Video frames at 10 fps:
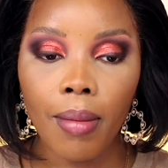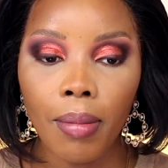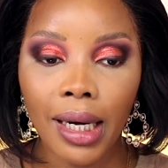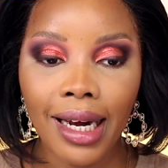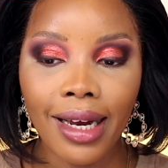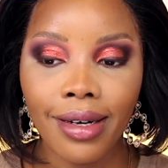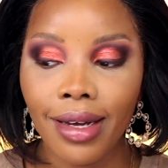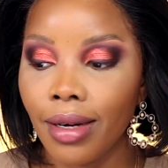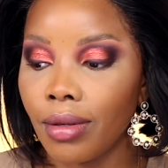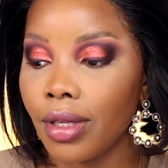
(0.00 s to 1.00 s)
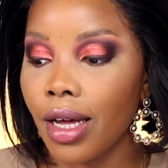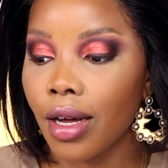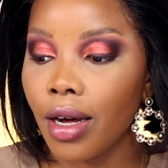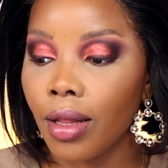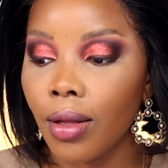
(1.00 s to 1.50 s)
blend out
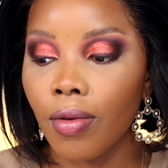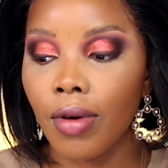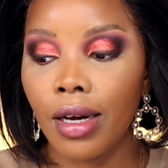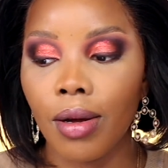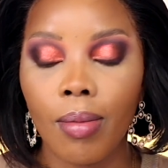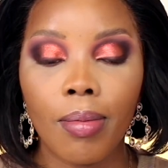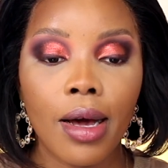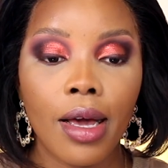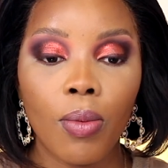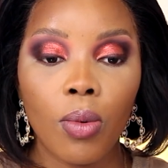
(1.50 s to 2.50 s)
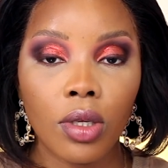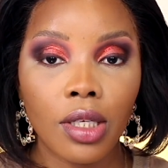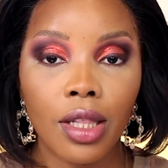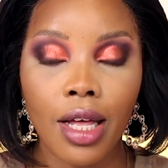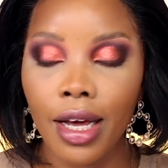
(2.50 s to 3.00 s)
that color right on my
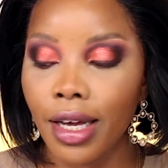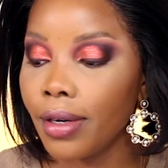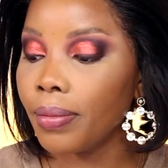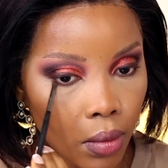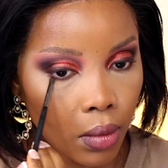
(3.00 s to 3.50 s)
waterline.